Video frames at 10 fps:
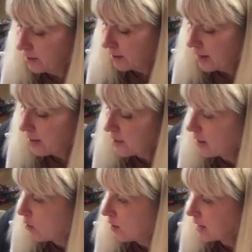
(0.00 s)
And then
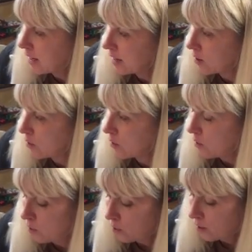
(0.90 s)
on here,
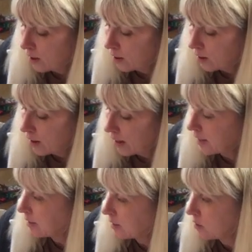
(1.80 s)
I need
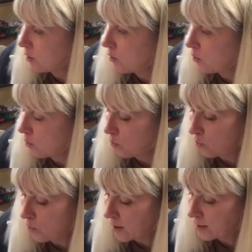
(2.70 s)
to know
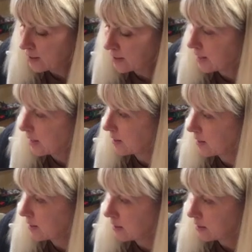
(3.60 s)
where this sits.
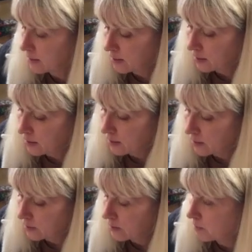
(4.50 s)

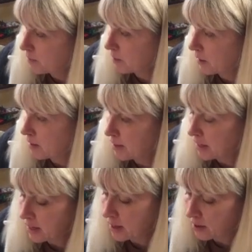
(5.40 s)
So I'm going to come in
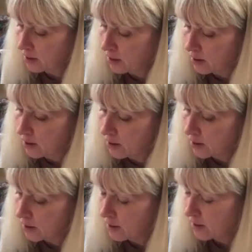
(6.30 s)
here,
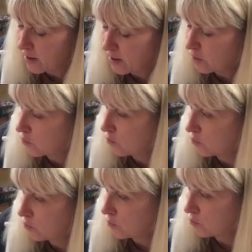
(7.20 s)

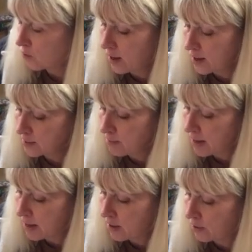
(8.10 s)
draw his
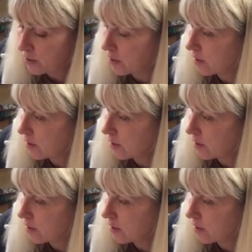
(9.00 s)
mouth,